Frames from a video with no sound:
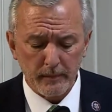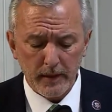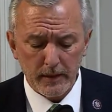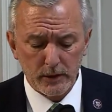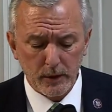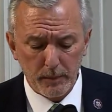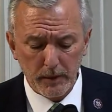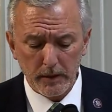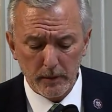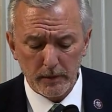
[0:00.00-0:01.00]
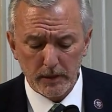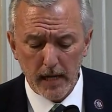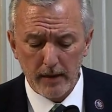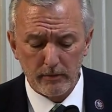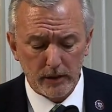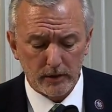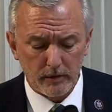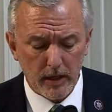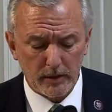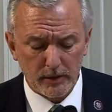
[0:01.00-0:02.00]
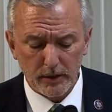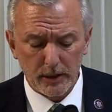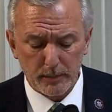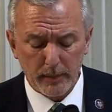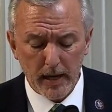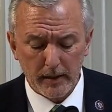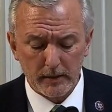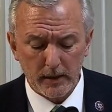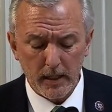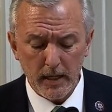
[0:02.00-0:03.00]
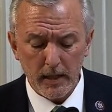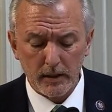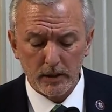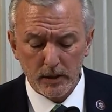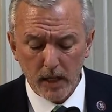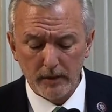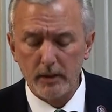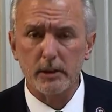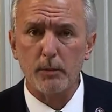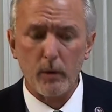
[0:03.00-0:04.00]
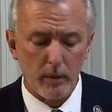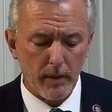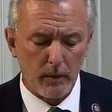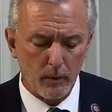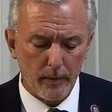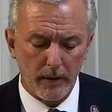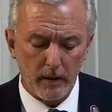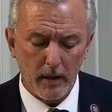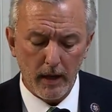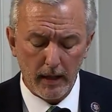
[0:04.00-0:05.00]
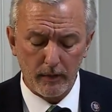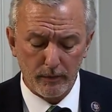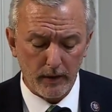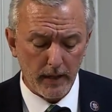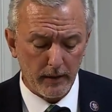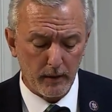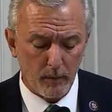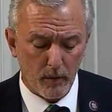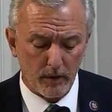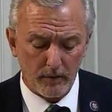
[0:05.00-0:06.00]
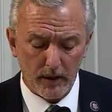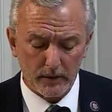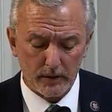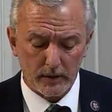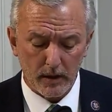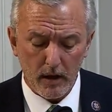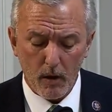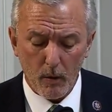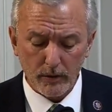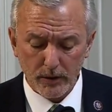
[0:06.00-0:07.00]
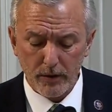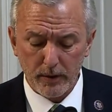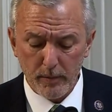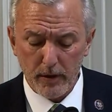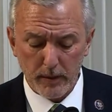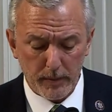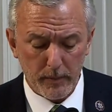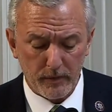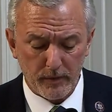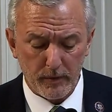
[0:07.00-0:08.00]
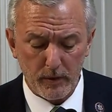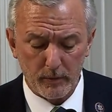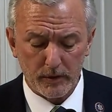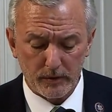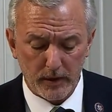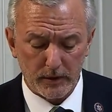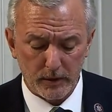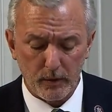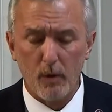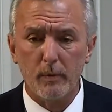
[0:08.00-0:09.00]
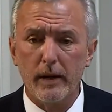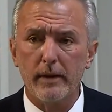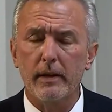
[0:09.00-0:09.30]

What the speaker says: This completely misguided reconciliation package does nothing to support our men and women on the front line of the border crisis or secure the American people from the numerous threats to the homeland.